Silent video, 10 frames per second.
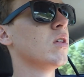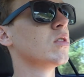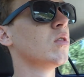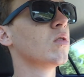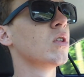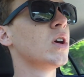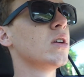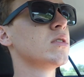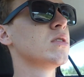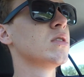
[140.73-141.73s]
tall
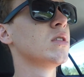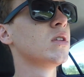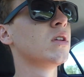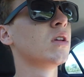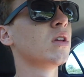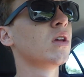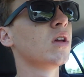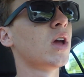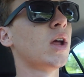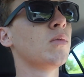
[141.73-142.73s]
grass
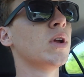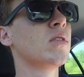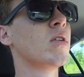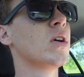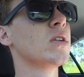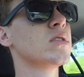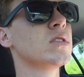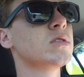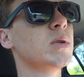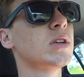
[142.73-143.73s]
and wet grass
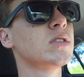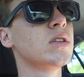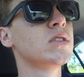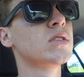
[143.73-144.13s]
especially.